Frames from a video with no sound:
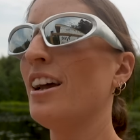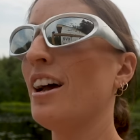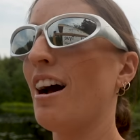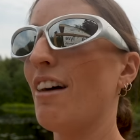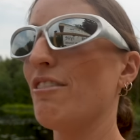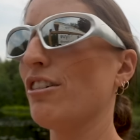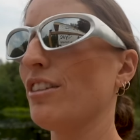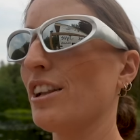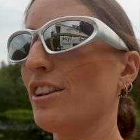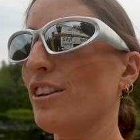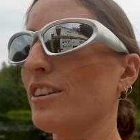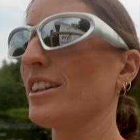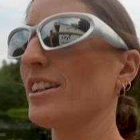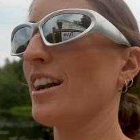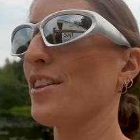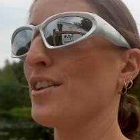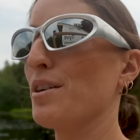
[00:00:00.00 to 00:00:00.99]
I've only
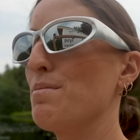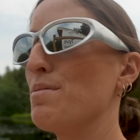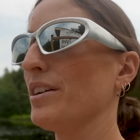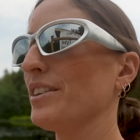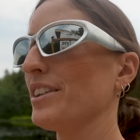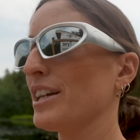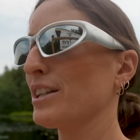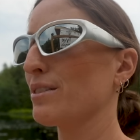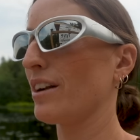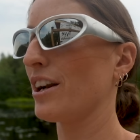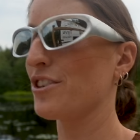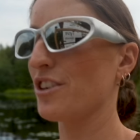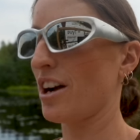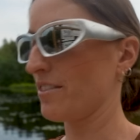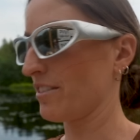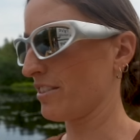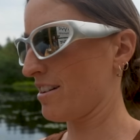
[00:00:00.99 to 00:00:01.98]
looked at other buildings when I
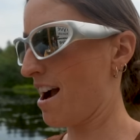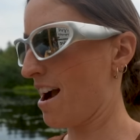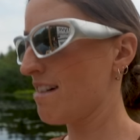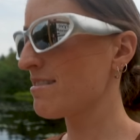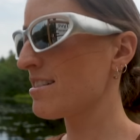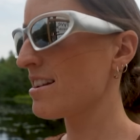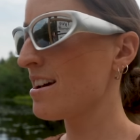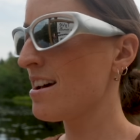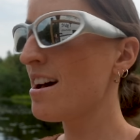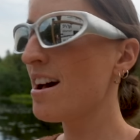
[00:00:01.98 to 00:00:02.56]
drive around